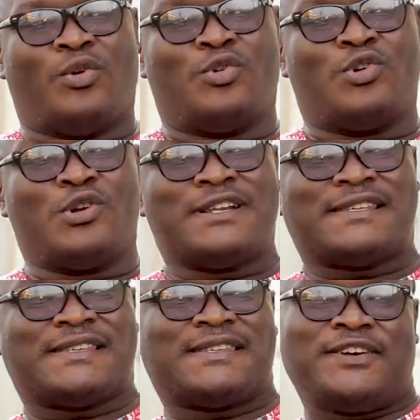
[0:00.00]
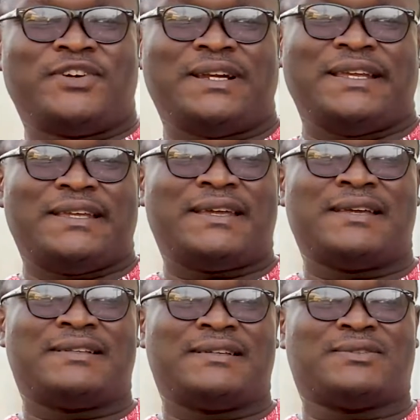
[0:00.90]
Not necessarily.
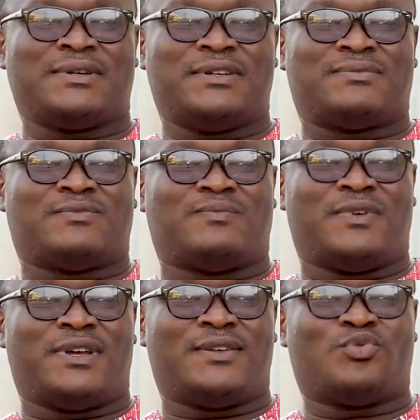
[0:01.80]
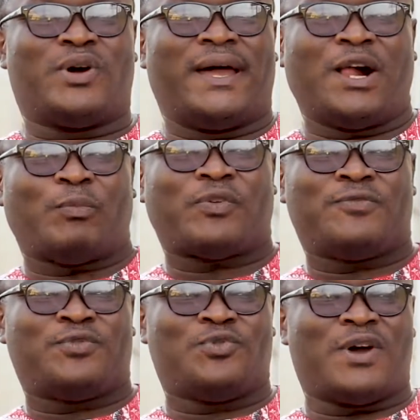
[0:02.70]
It will help
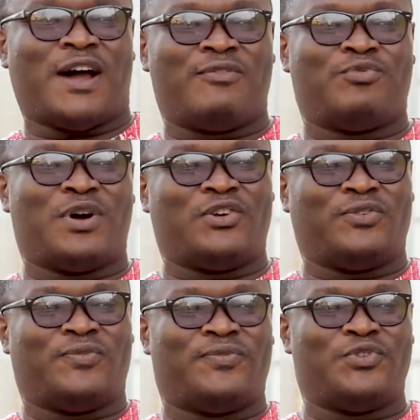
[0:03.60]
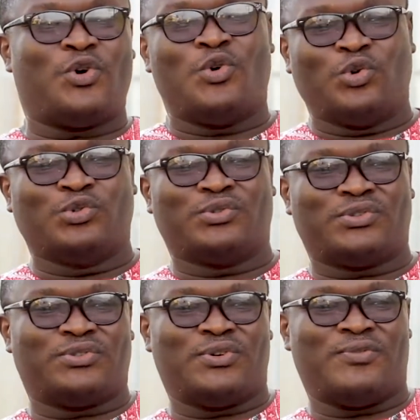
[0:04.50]
if you have one of your own
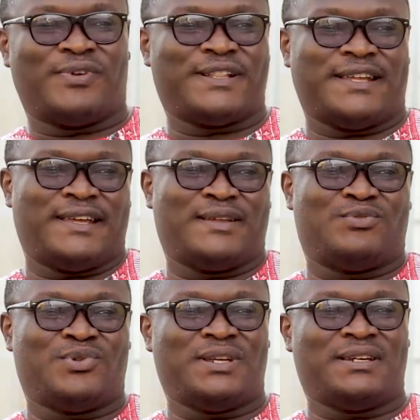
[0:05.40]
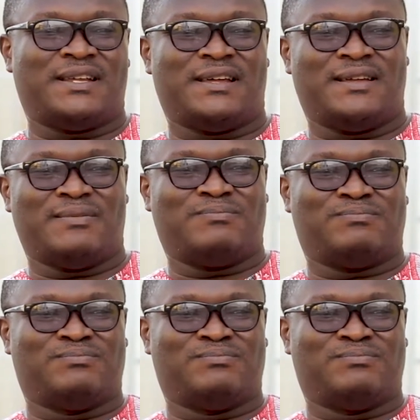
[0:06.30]
over there doing the